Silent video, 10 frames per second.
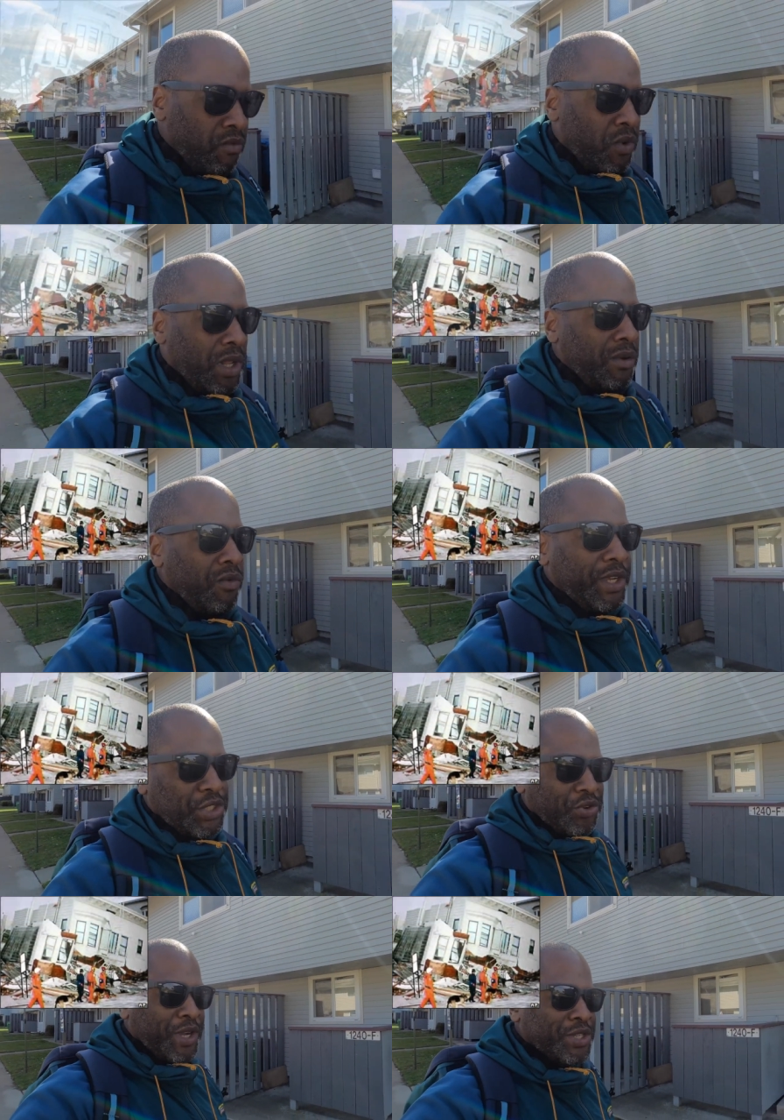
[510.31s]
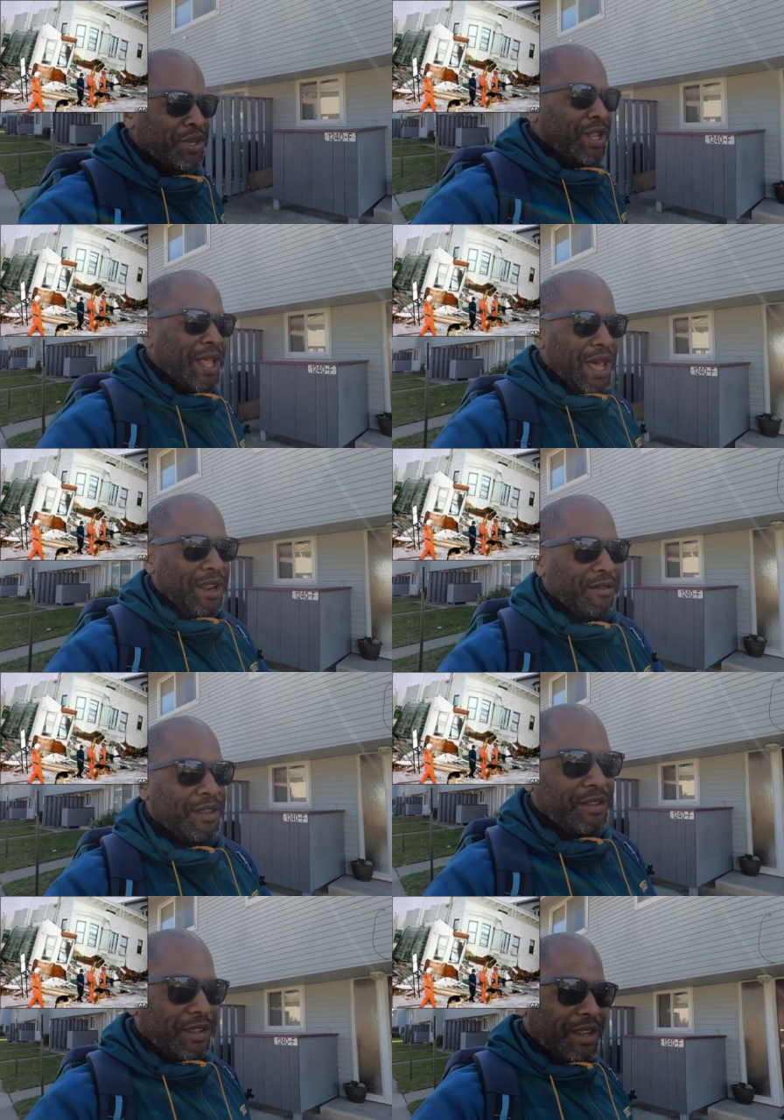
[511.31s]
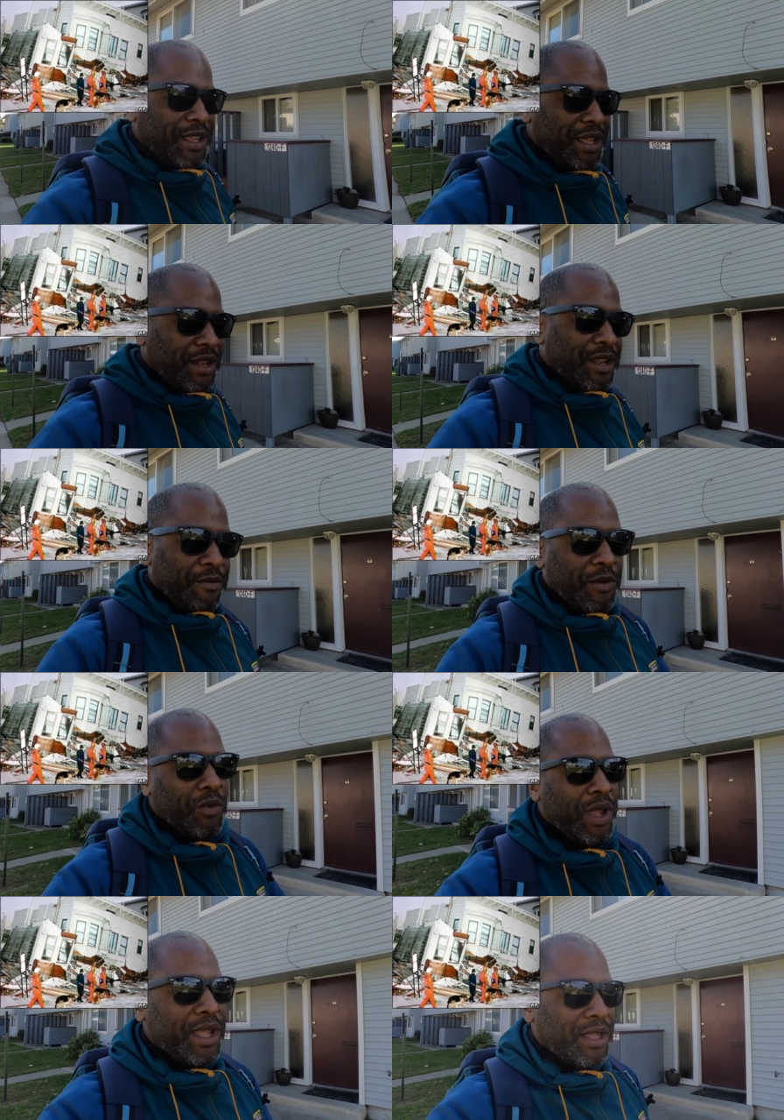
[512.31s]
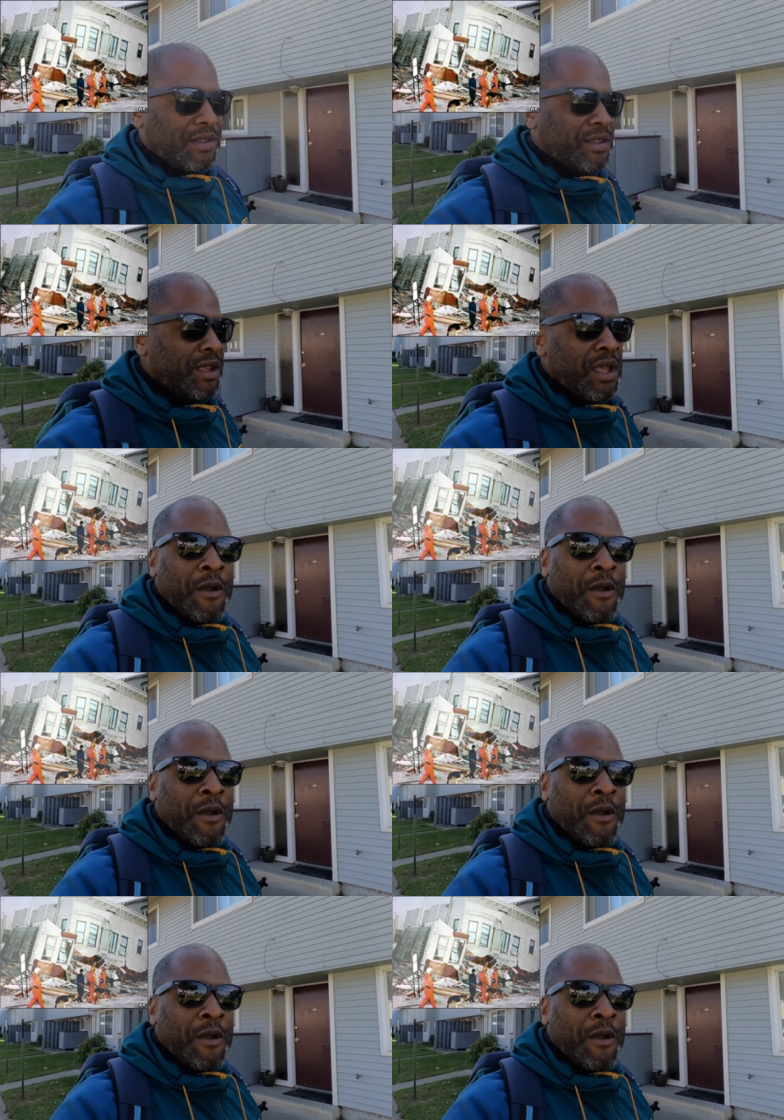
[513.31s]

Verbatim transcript: really restructured a lot of the city in different ways.